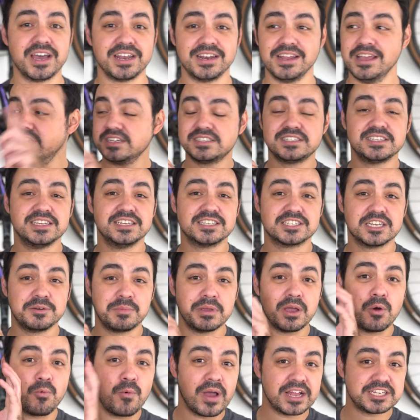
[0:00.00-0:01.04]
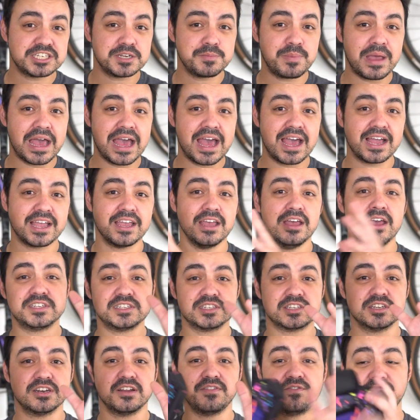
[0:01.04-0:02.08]
But this is gonna be a wedgie bag.
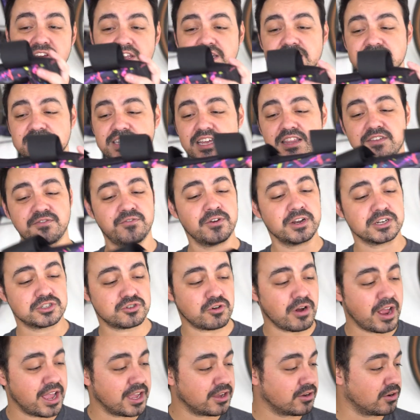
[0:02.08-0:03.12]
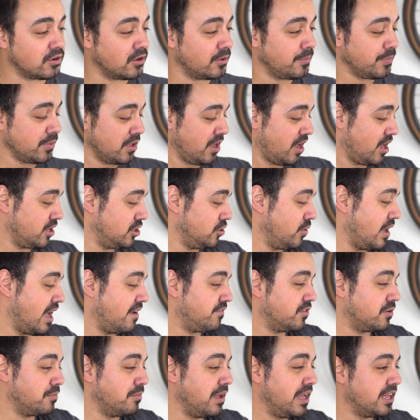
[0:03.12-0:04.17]
This is gonna fit inside the front triangle. You
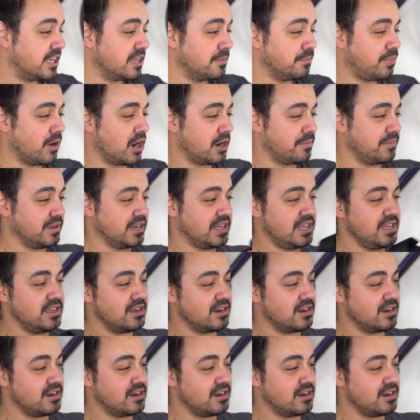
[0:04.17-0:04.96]
have your main compartment